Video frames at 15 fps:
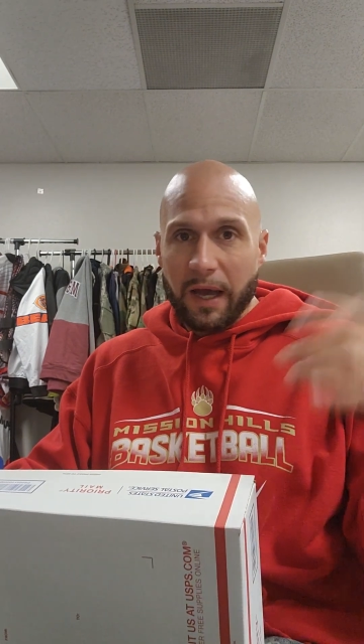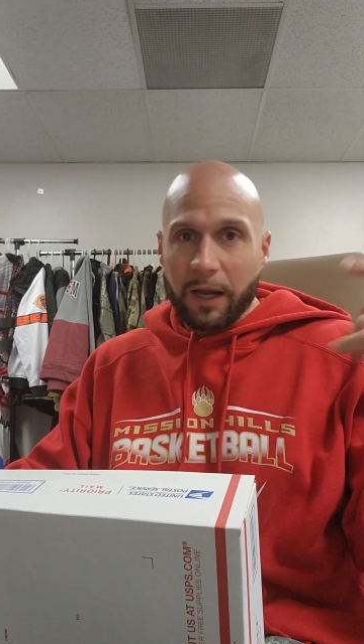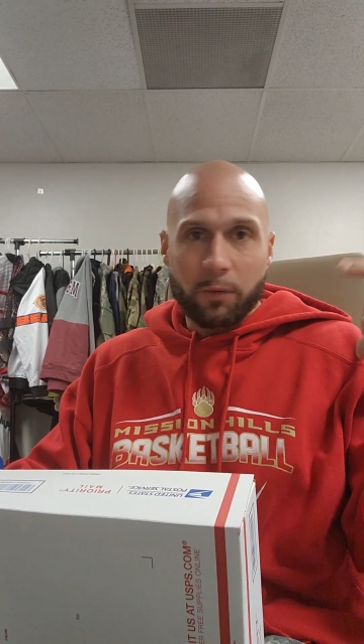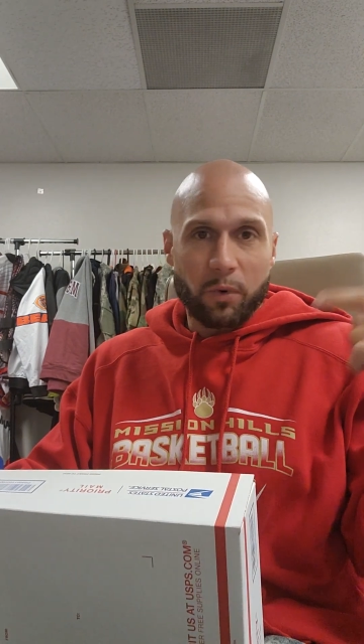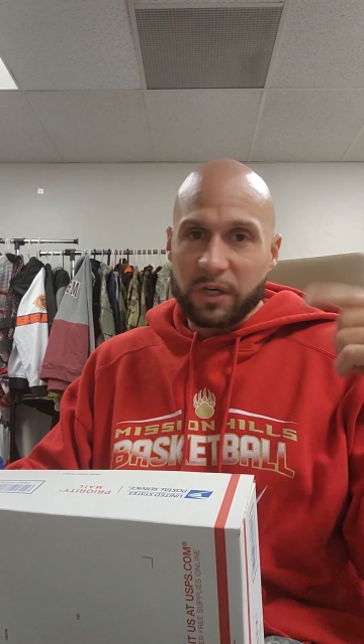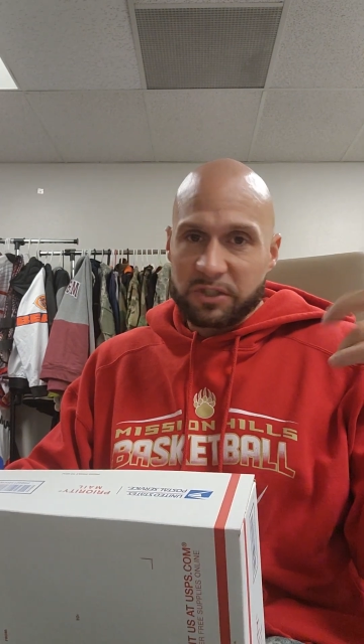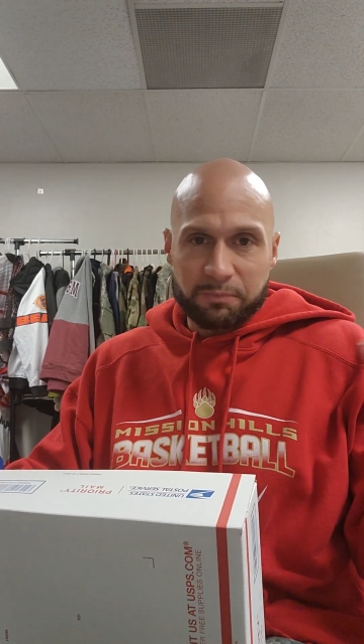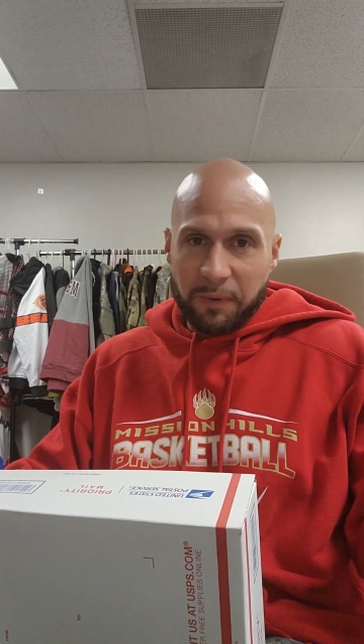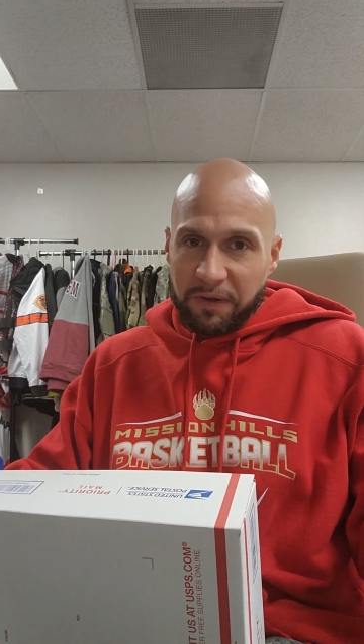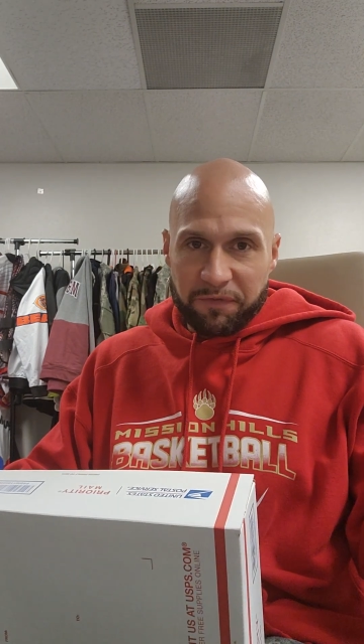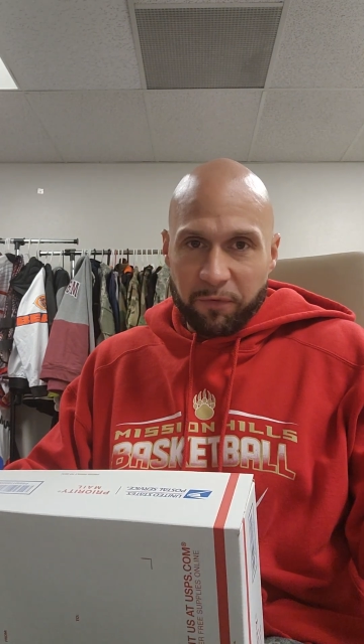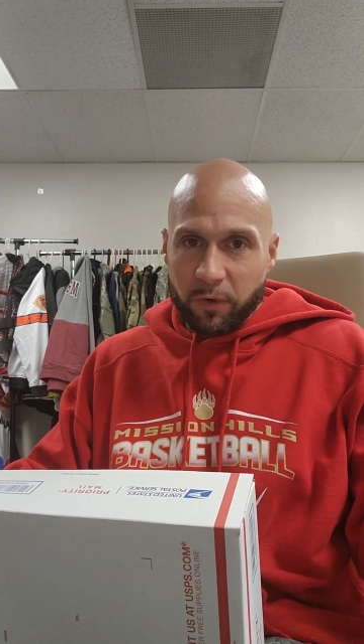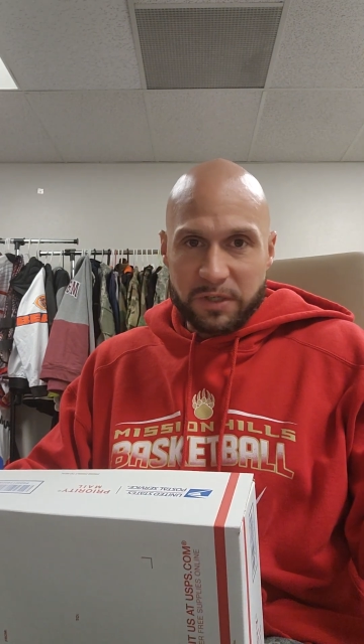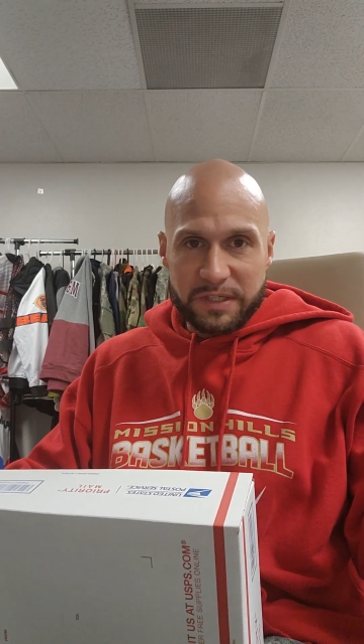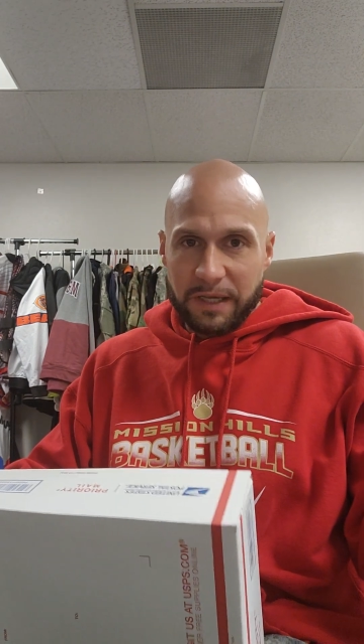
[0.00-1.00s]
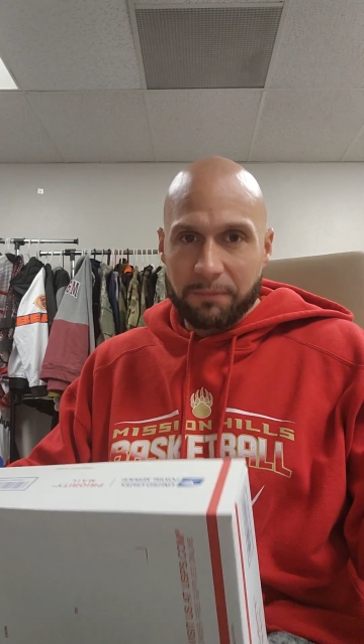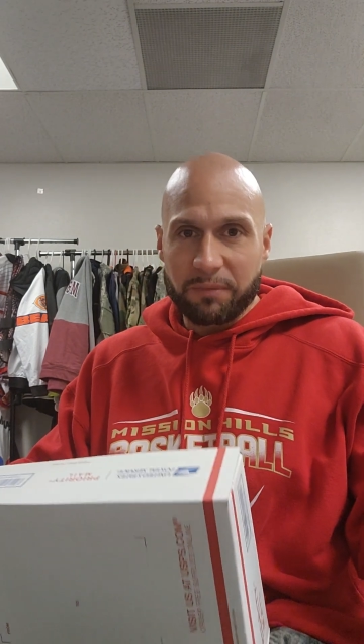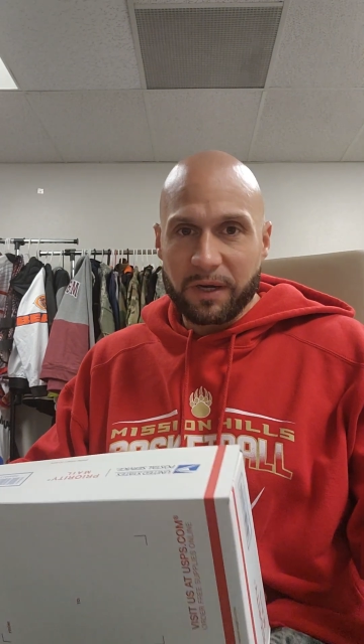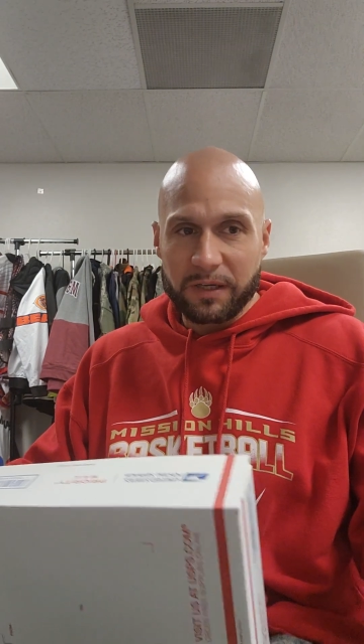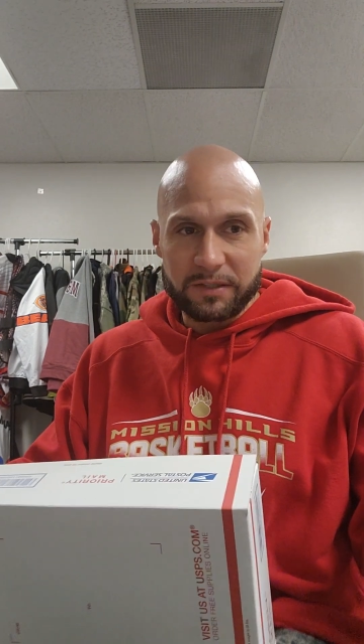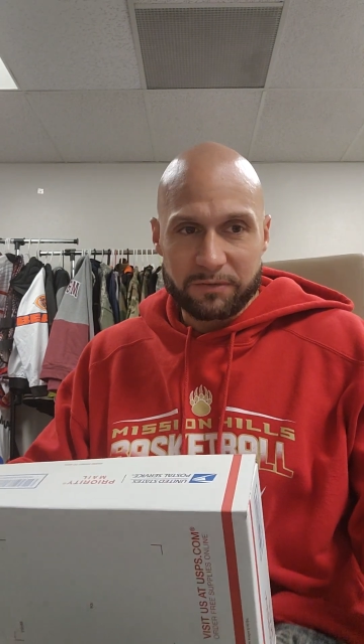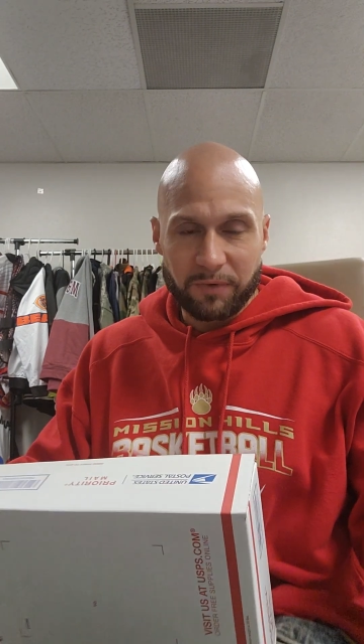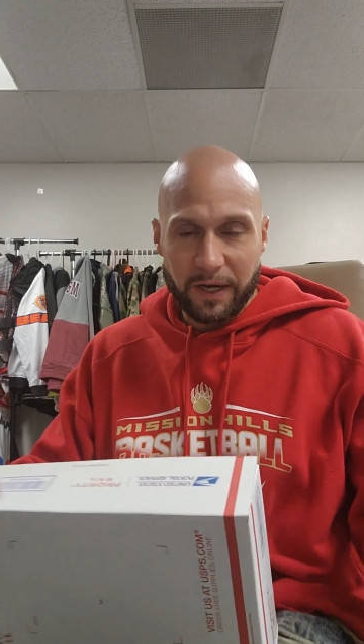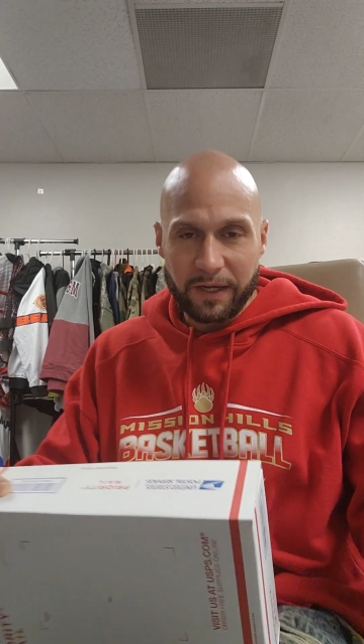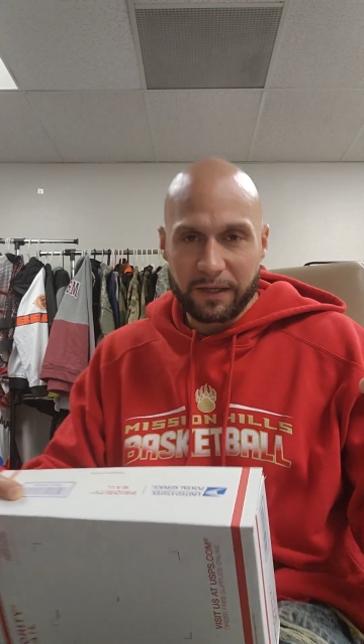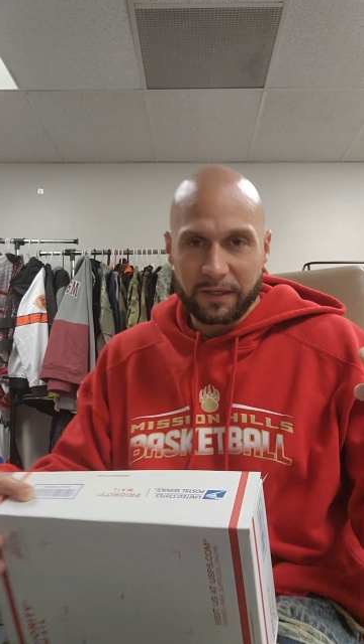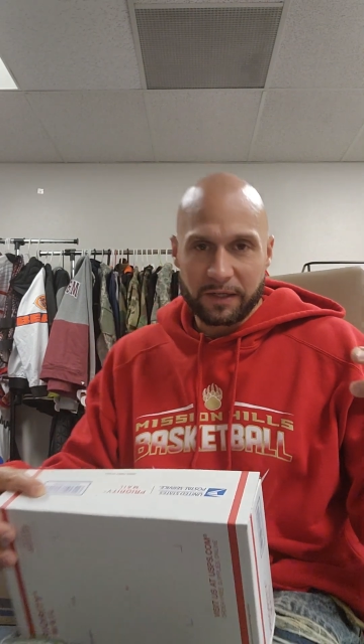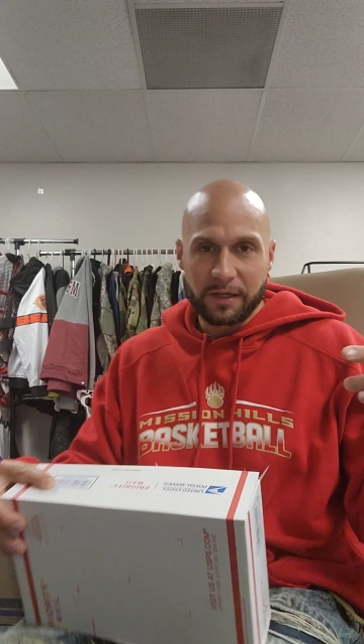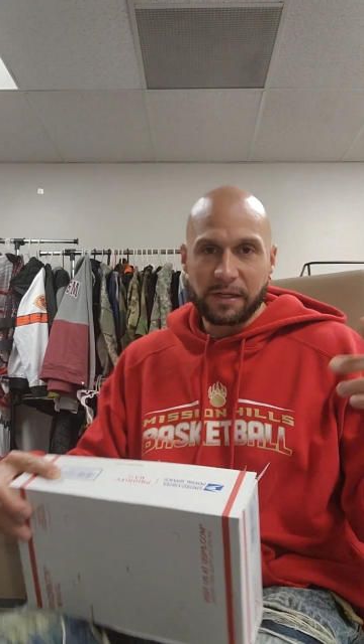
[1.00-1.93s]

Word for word: I don't want to spend fourteen bucks, right?